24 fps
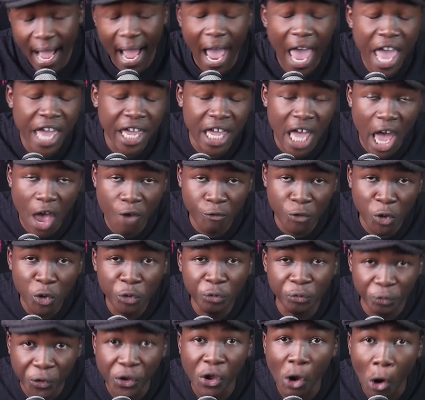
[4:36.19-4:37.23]
I gave you
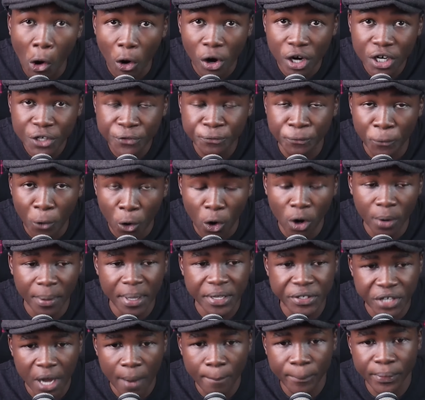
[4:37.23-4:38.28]
3 odds for all
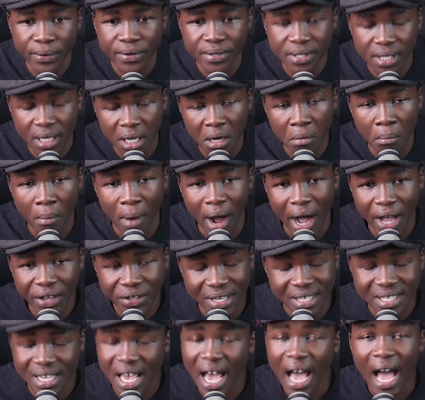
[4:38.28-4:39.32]
the Champions League
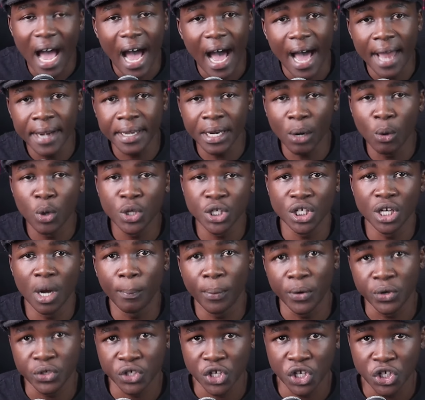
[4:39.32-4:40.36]
matches. Hunter was in a
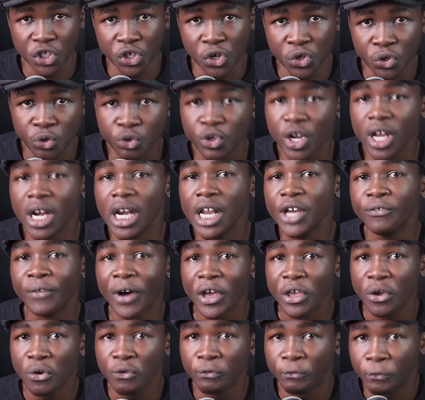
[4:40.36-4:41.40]
position to
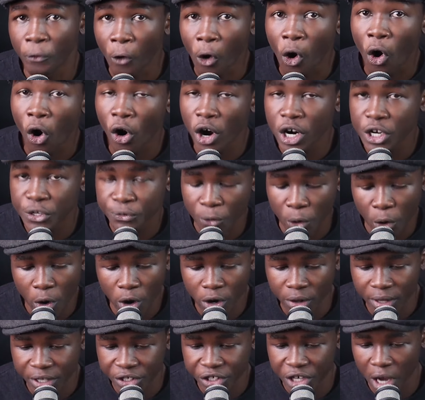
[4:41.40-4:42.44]
deliver you 4 odds for
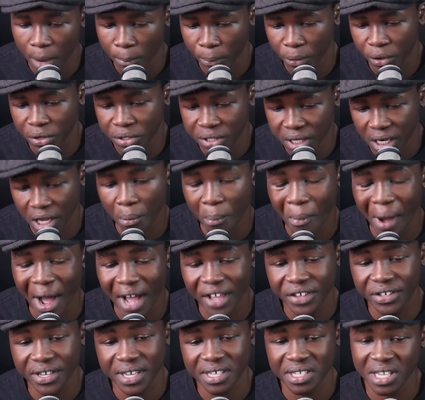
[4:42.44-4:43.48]
all the Champions League
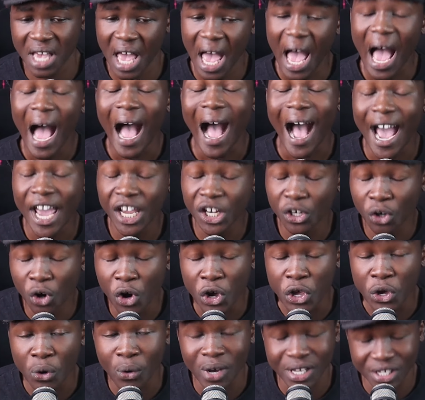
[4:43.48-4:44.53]
matches. I
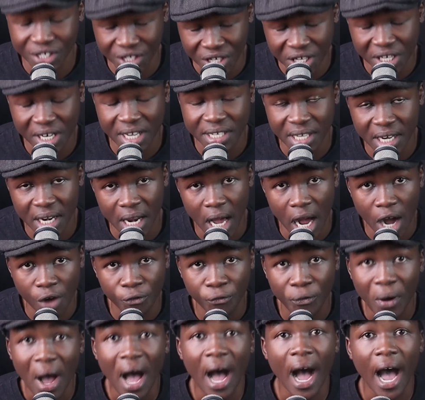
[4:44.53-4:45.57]
know you are serious
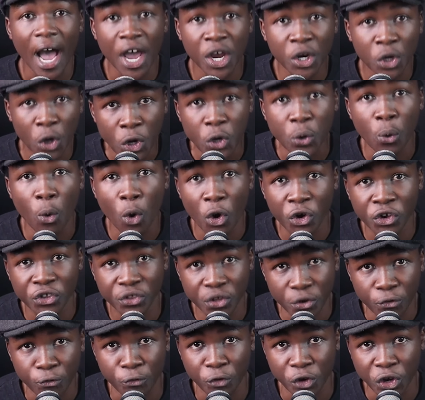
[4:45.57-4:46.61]
enough. I know you
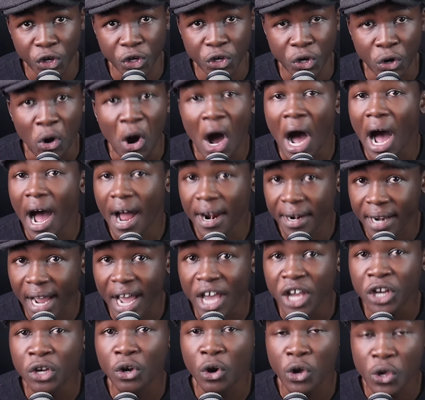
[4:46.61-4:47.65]
watched the video, and
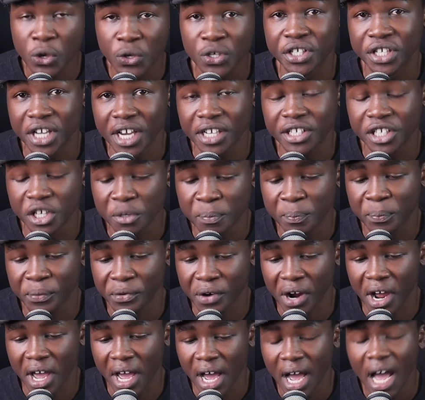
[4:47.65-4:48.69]
I know you staked in
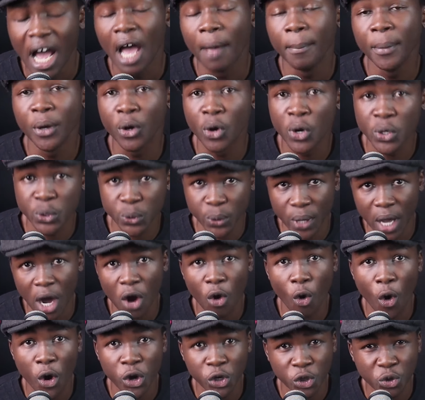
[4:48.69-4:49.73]
prior, because we
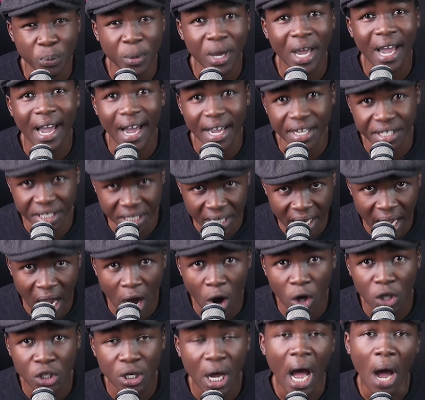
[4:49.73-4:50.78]
are going to be cashing
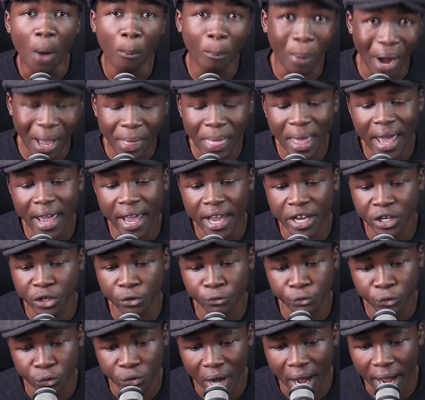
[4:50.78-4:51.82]
out by the end
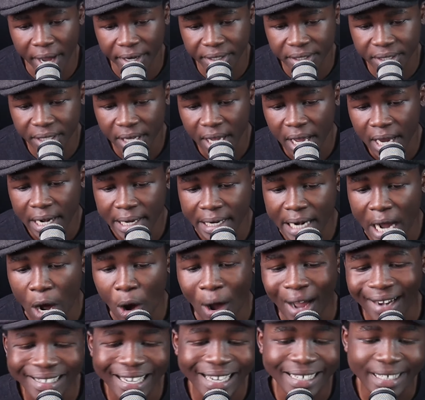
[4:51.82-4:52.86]
of tonight. Now,
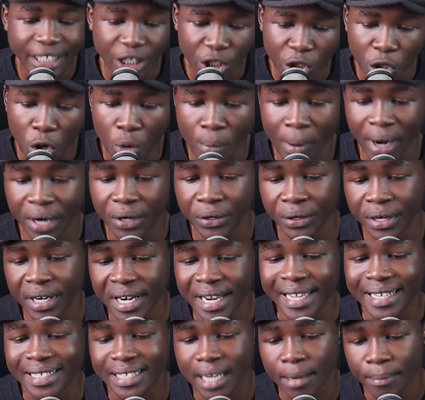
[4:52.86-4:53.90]
Atletico
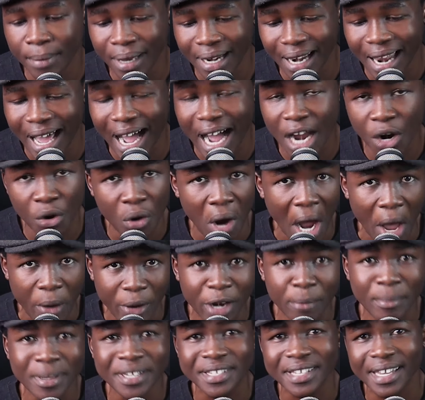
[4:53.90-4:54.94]
Madrid Inter Milano, I
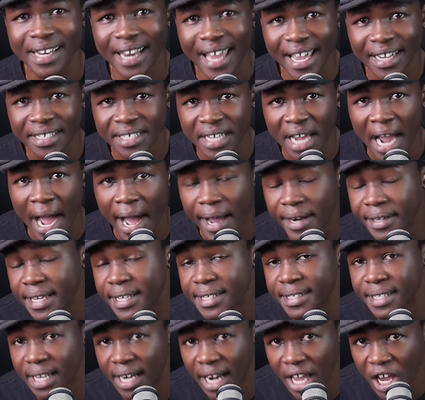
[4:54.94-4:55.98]
will be selecting
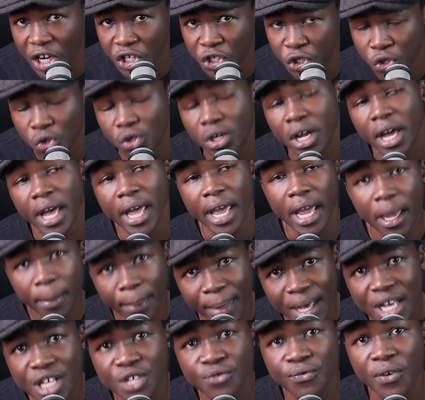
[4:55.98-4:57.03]
Hunter's selection
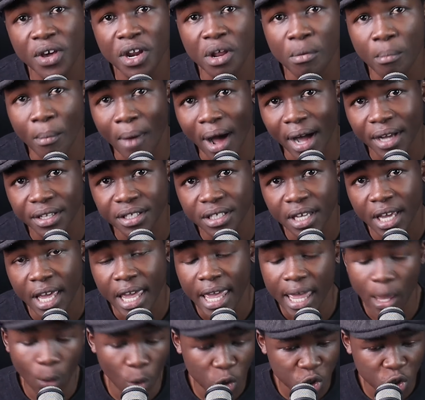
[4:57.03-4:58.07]
in this very match.
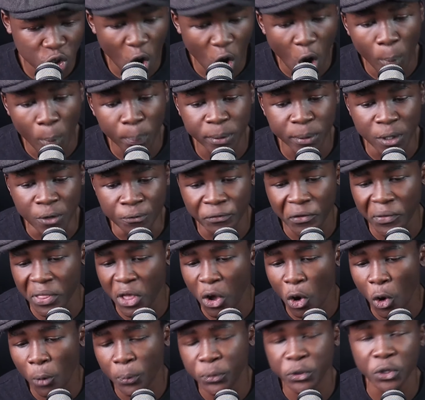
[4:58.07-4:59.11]
He was opting for
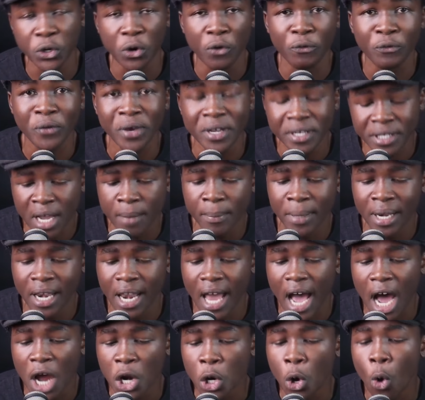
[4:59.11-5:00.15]
the option of Inter
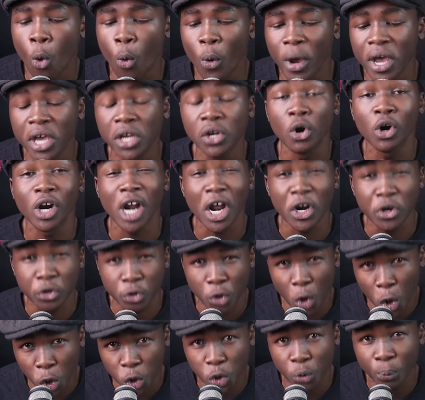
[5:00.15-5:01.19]
Milano win or a
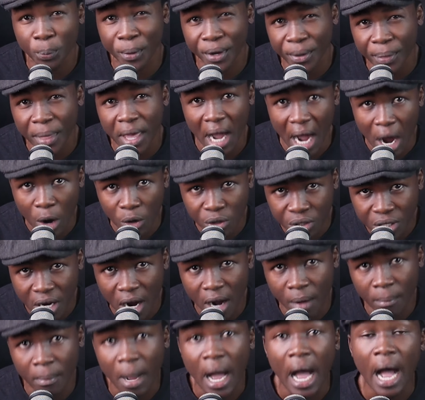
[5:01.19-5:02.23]
draw to be the
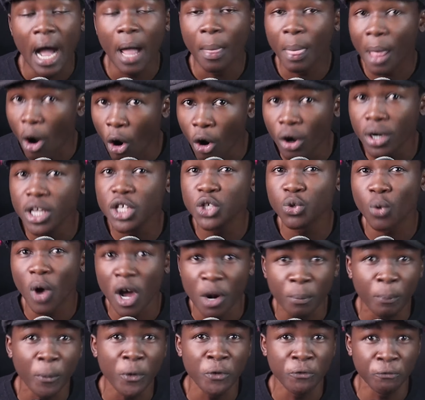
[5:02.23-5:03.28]
outcome, but odds is
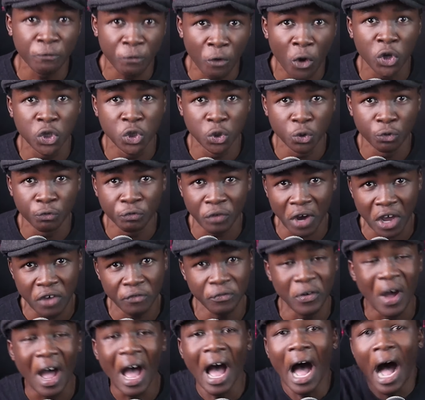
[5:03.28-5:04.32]

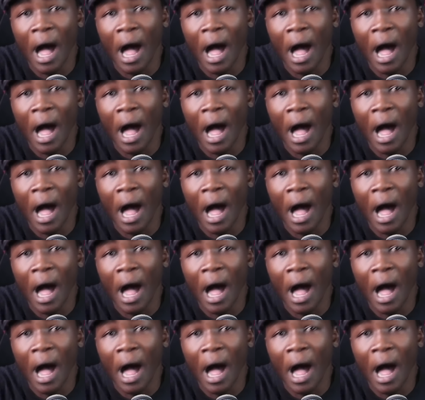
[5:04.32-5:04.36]
1.425.